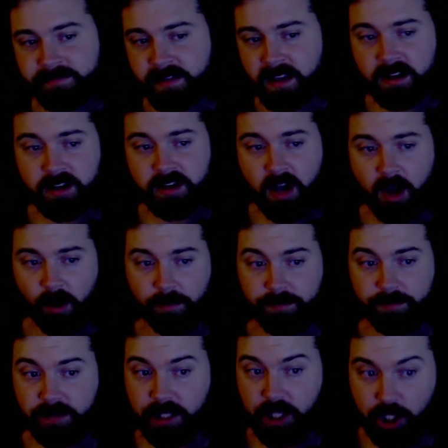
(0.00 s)
No,
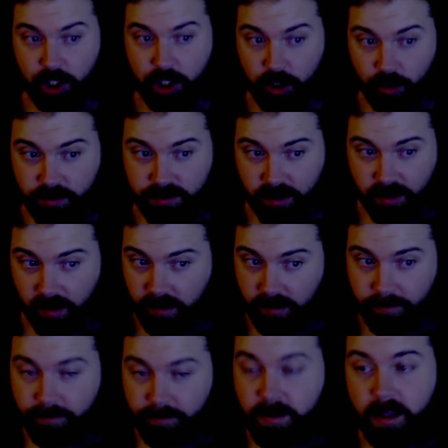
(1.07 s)
you saw
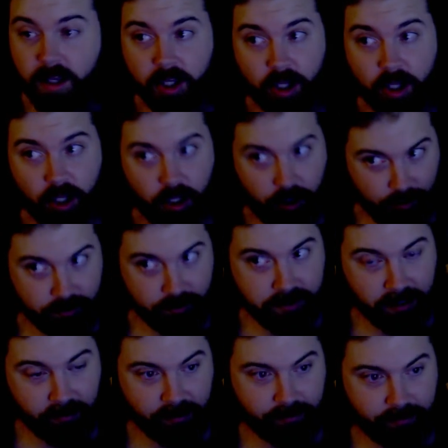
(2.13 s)
them. You
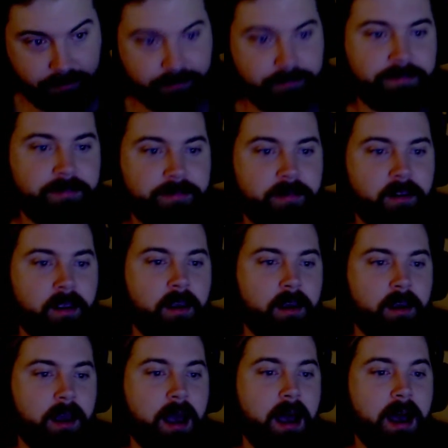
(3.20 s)
tell them.
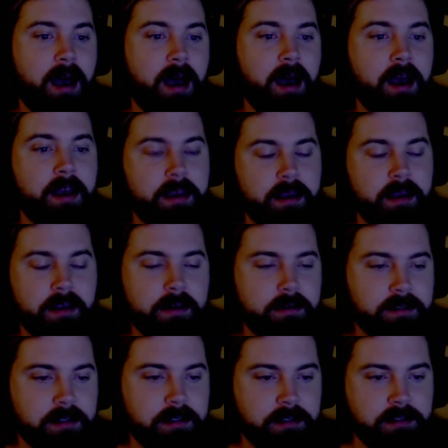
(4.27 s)
I
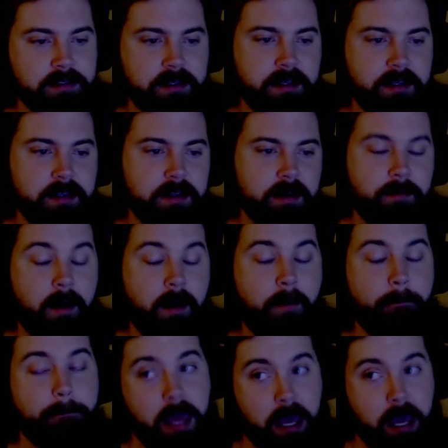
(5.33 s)
didn't see them.
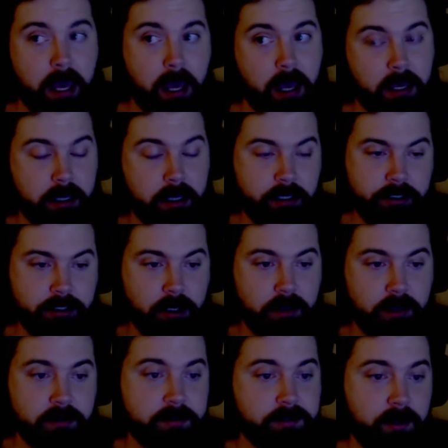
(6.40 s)
Paige
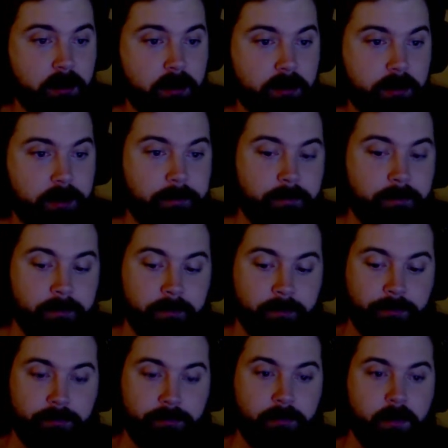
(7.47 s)
saw them.
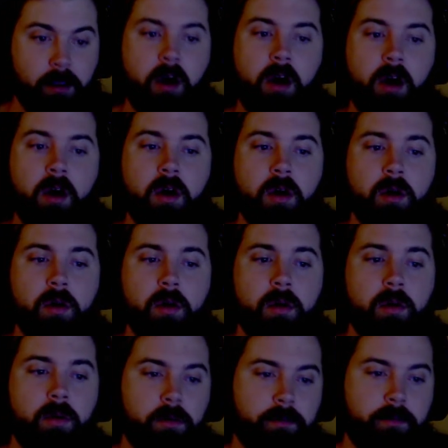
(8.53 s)

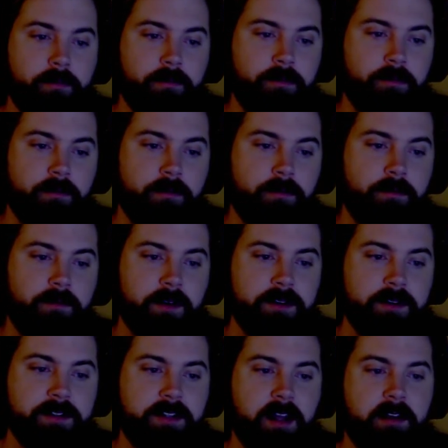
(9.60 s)
Oh, Phil
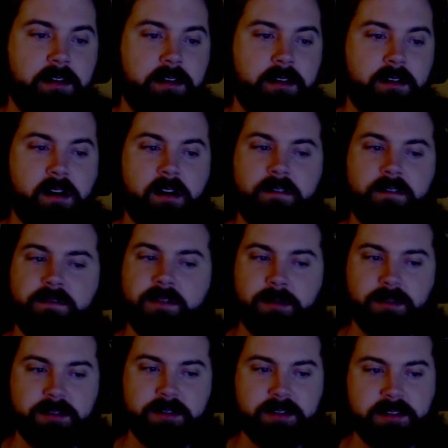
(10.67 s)
said. An
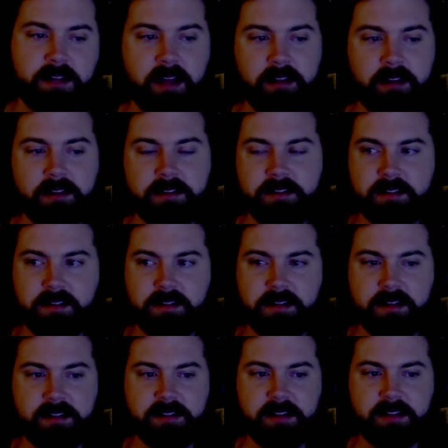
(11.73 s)
uncomfortable silence
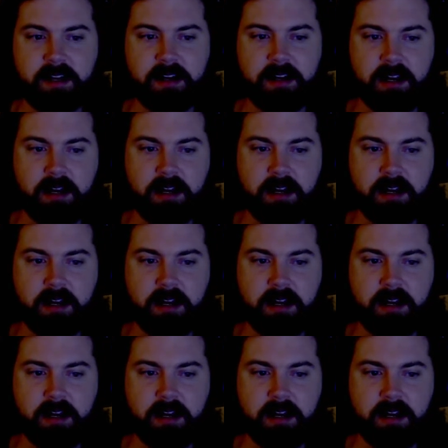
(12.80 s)
descended.